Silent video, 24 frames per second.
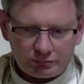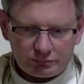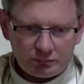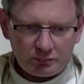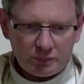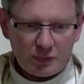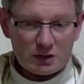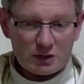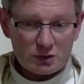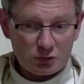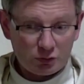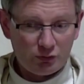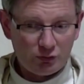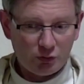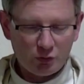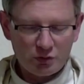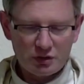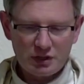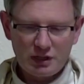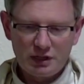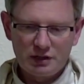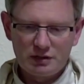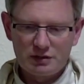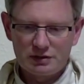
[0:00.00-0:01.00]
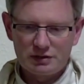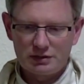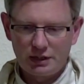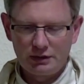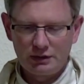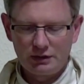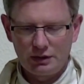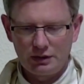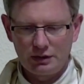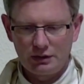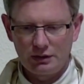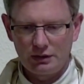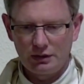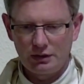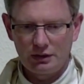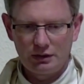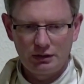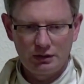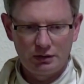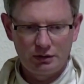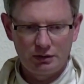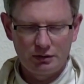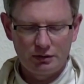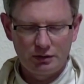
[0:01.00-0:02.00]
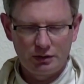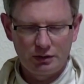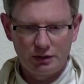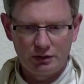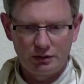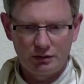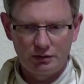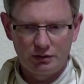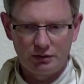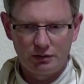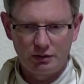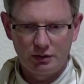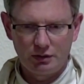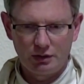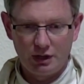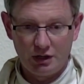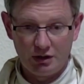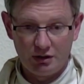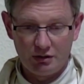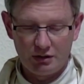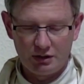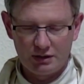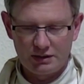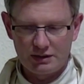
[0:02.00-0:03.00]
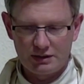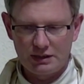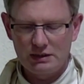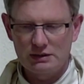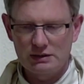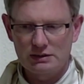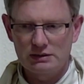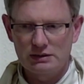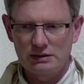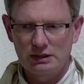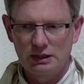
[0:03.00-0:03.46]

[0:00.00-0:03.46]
so four years in, in, in, her, in her early teens.